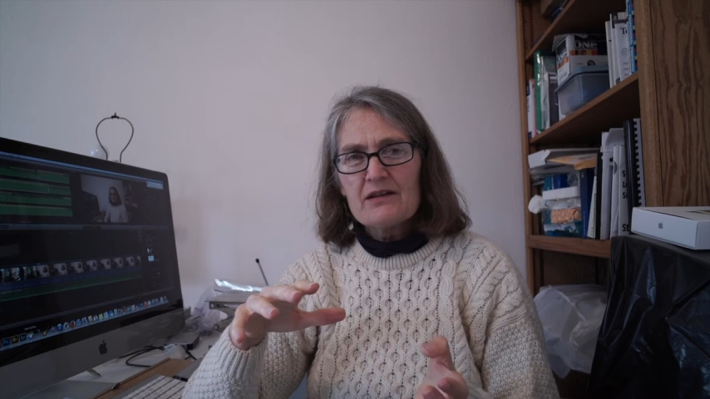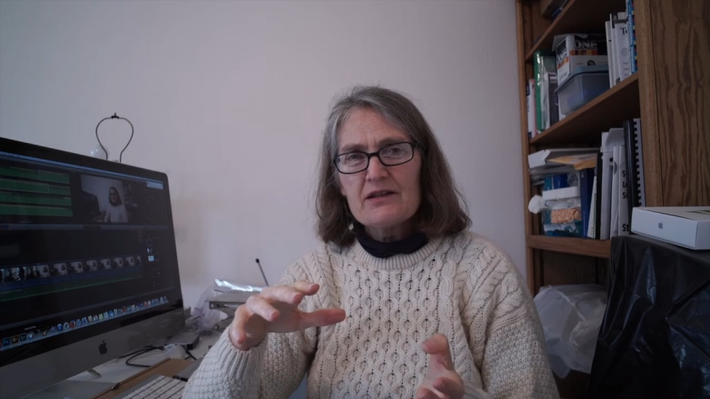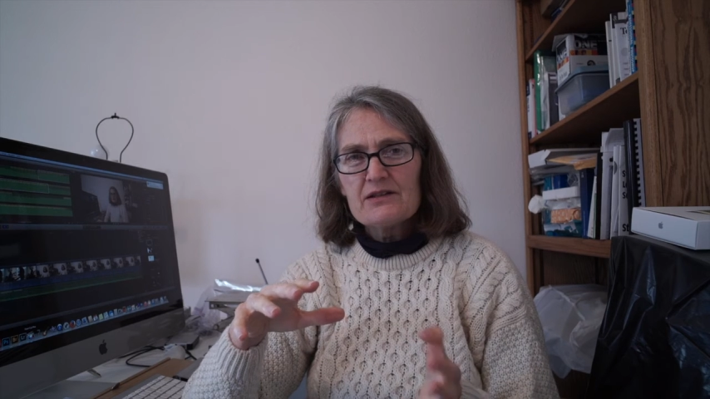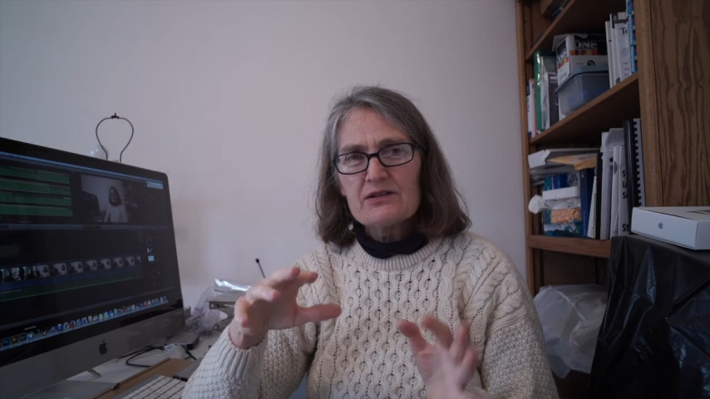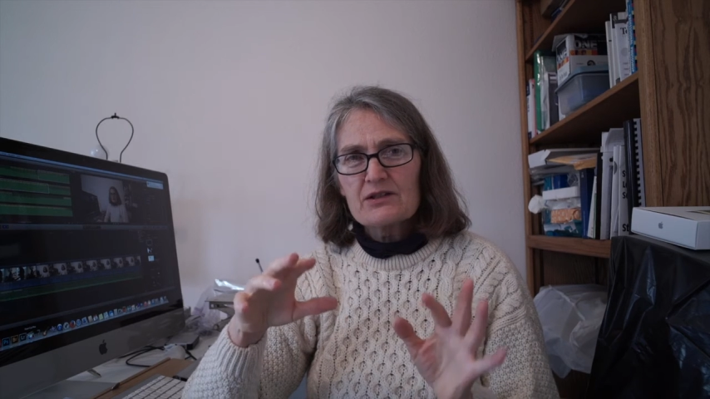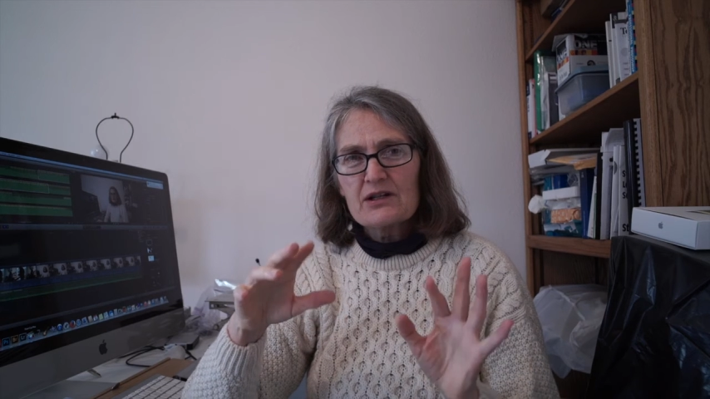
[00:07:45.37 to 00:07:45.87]

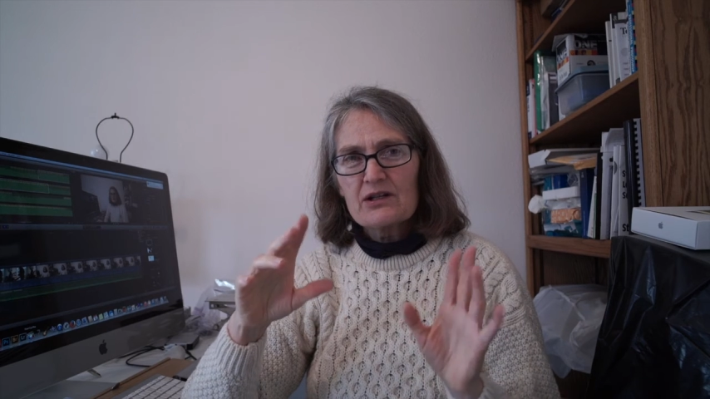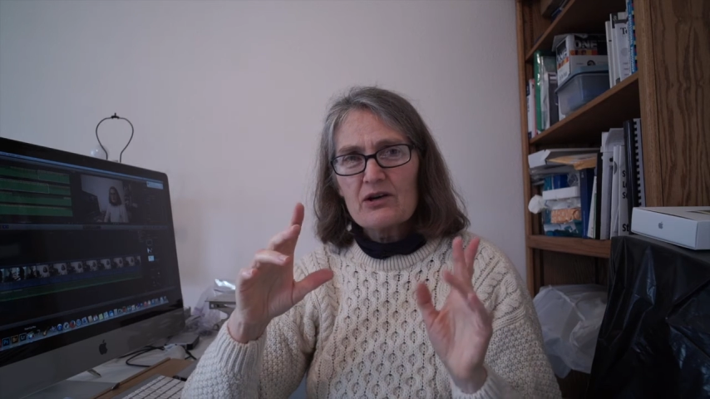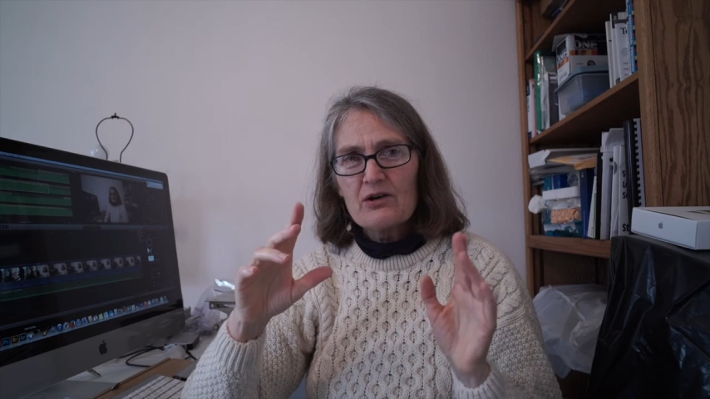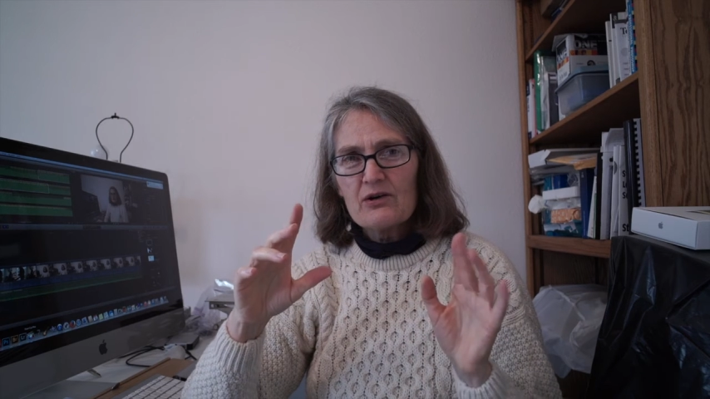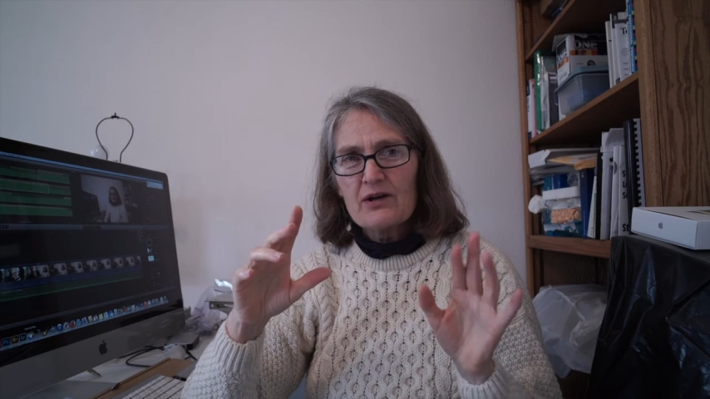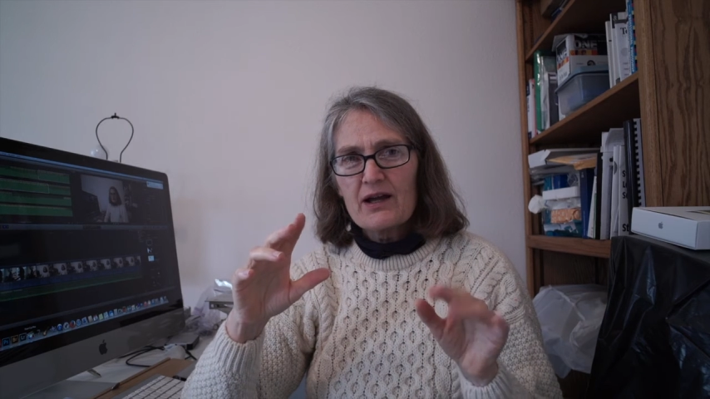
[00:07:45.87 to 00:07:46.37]
that you can
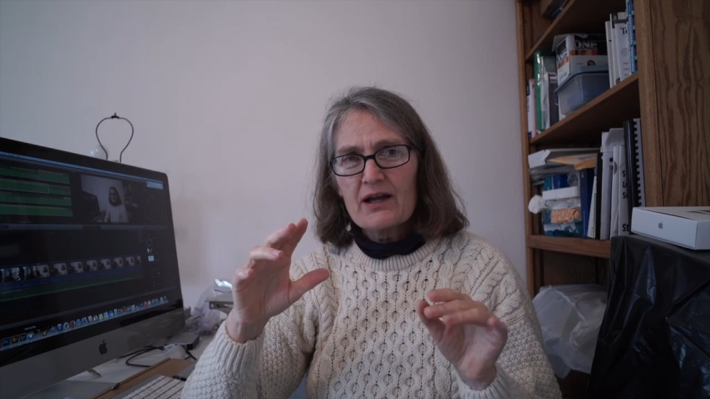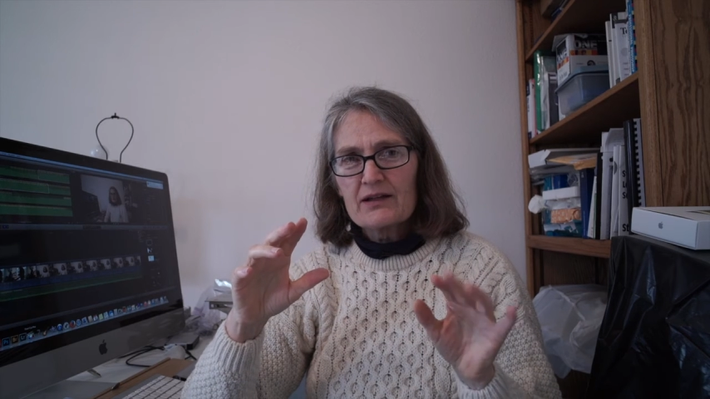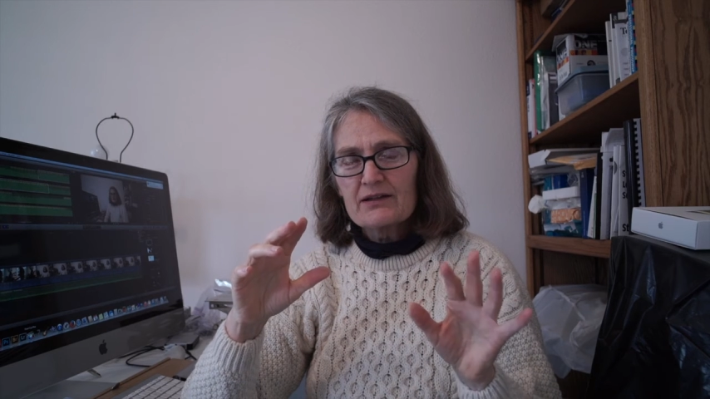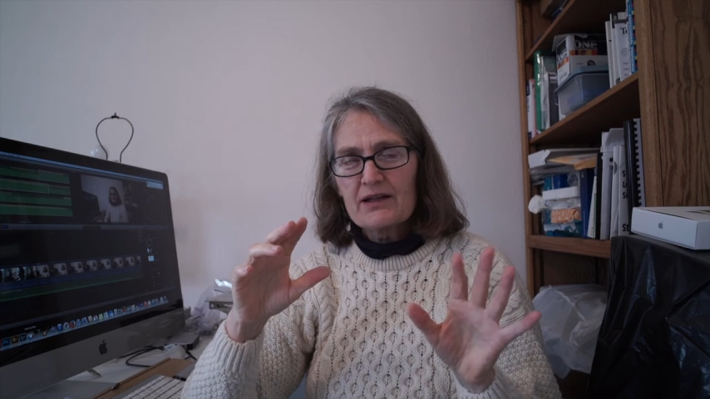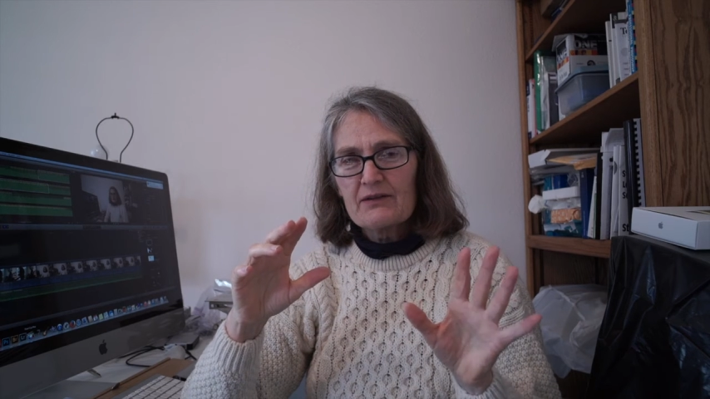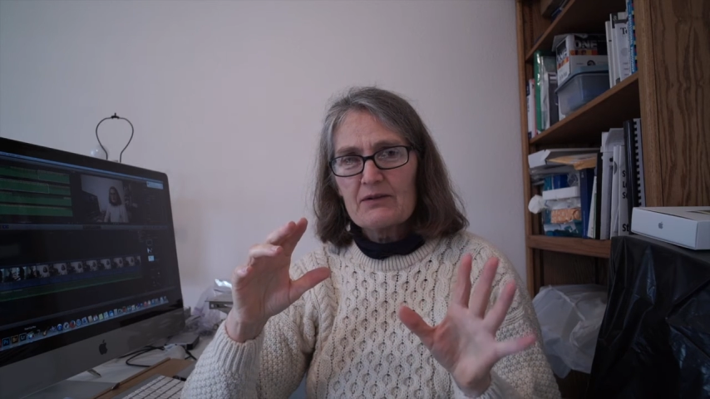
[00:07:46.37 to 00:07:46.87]
go
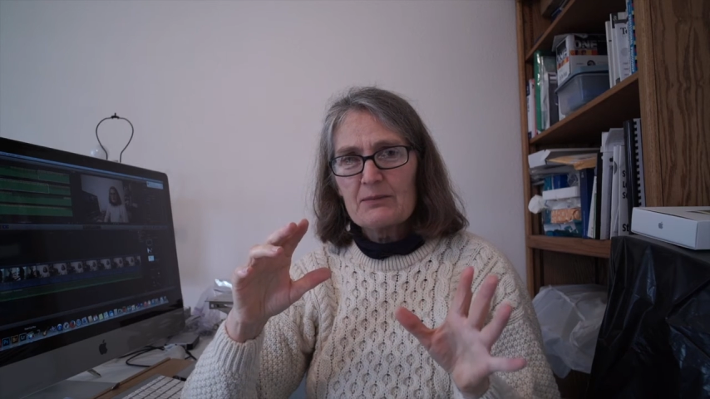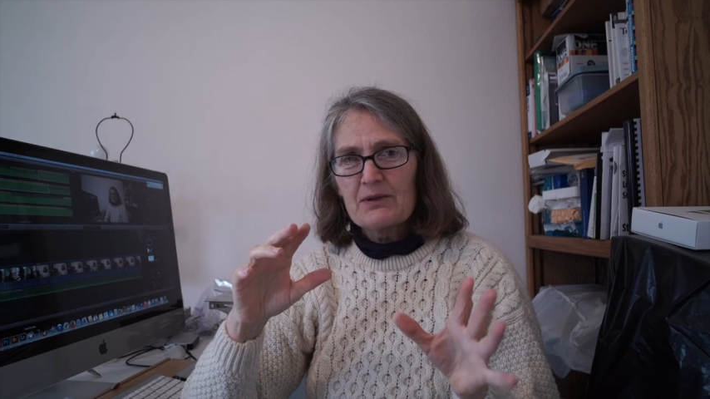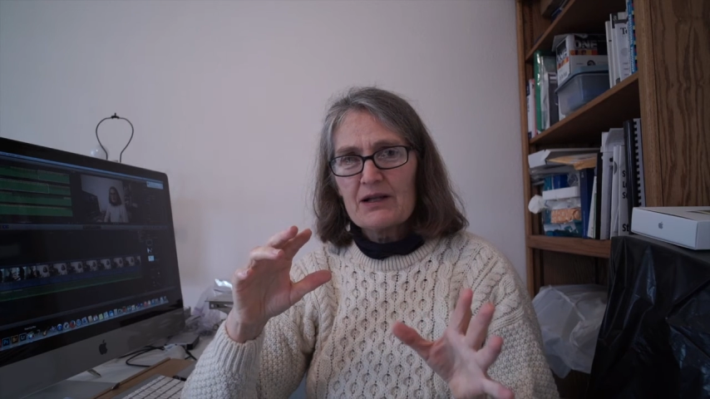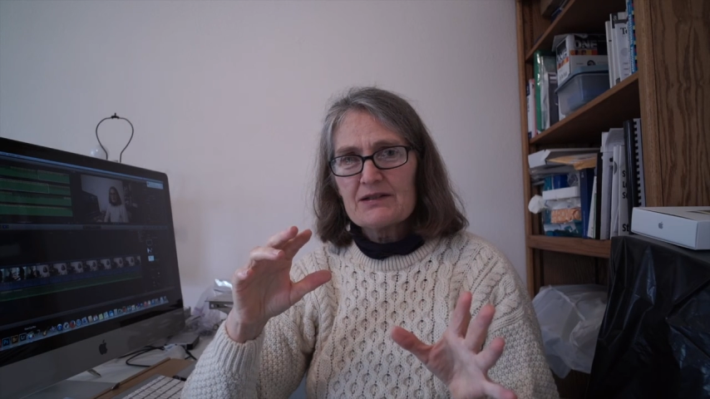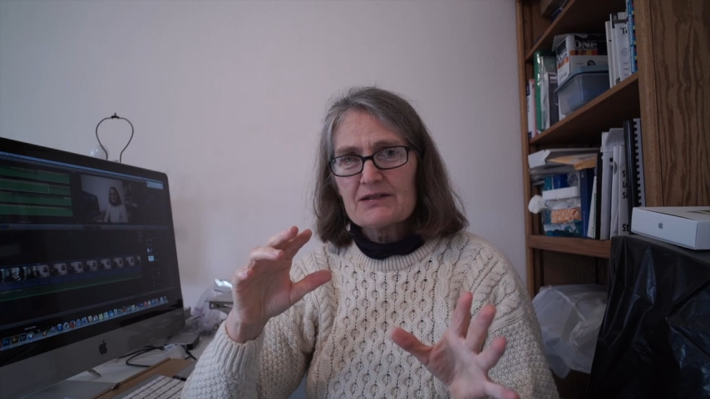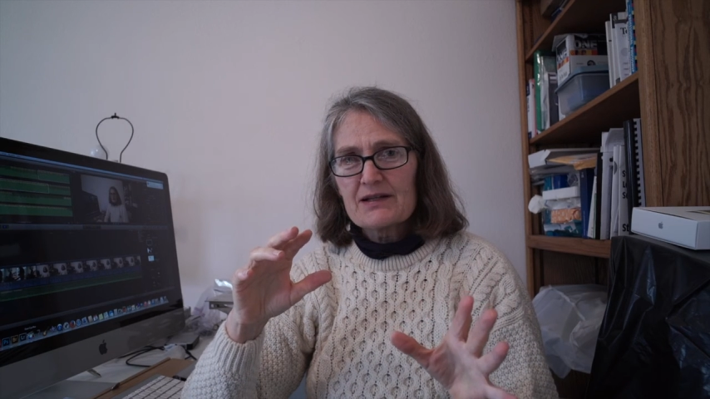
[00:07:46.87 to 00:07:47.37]
and give a
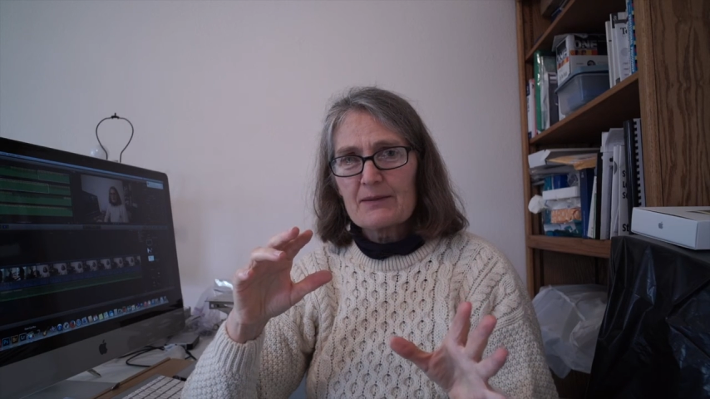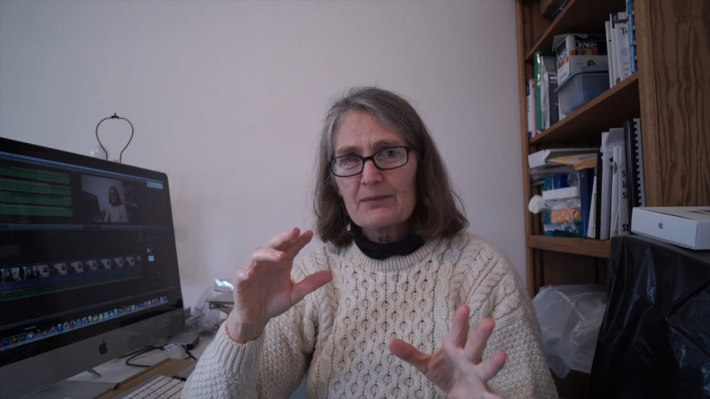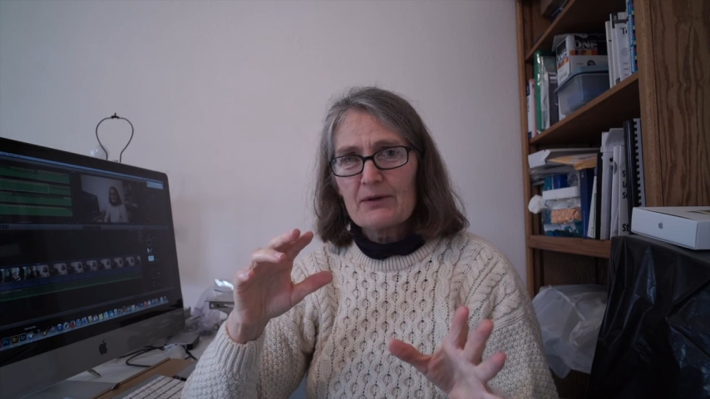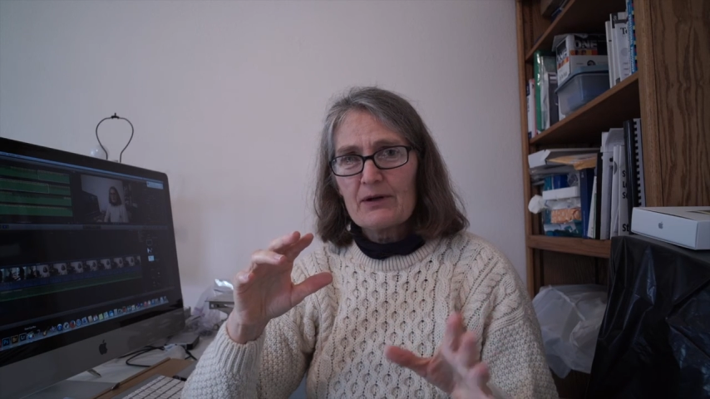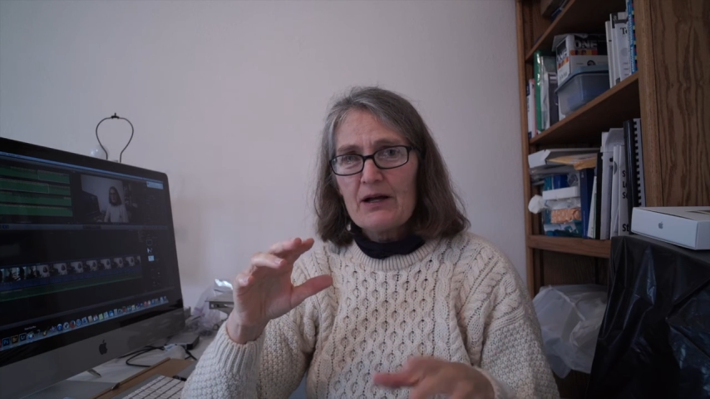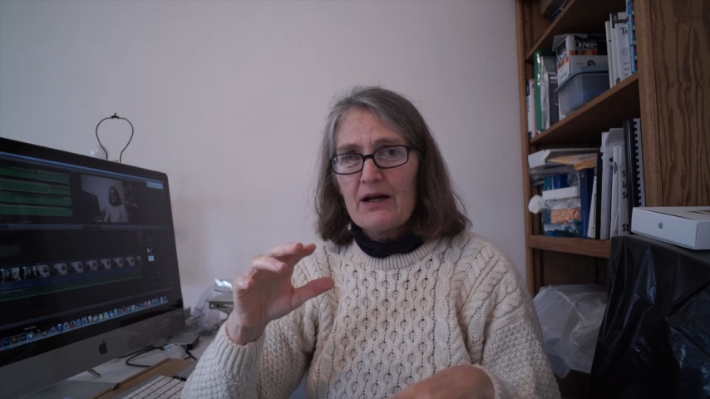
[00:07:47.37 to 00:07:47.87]
blood
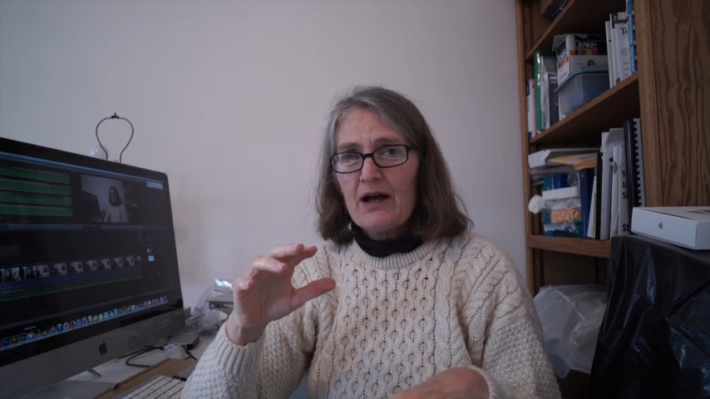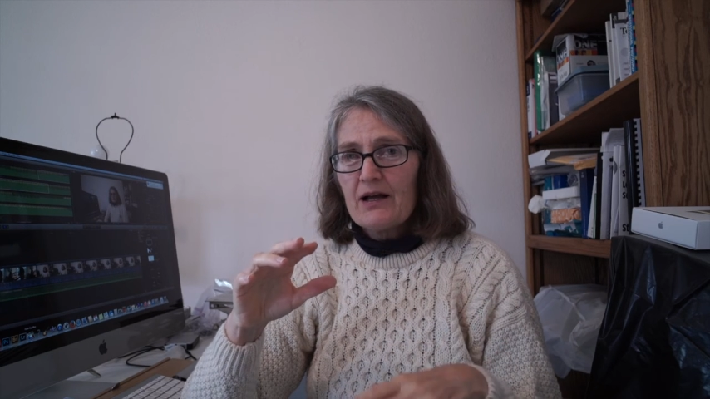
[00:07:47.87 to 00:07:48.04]
sample.